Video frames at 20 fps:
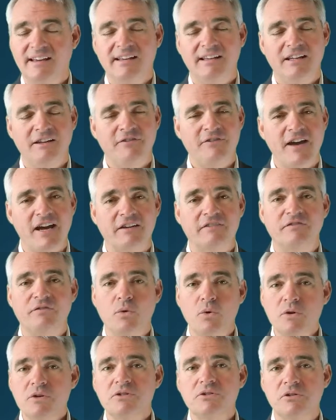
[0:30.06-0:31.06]
In fact,
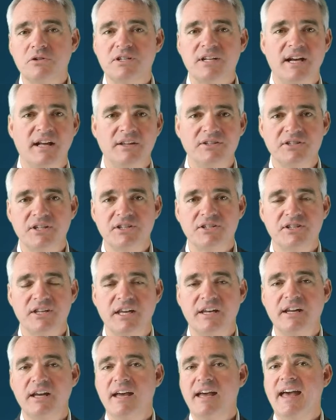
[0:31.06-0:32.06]
Forrester tells us
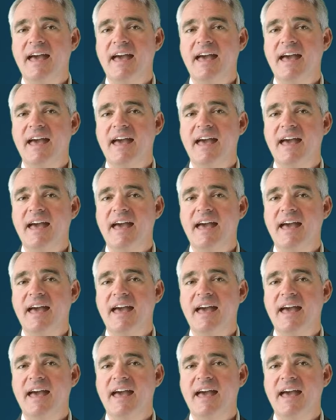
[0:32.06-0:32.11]
that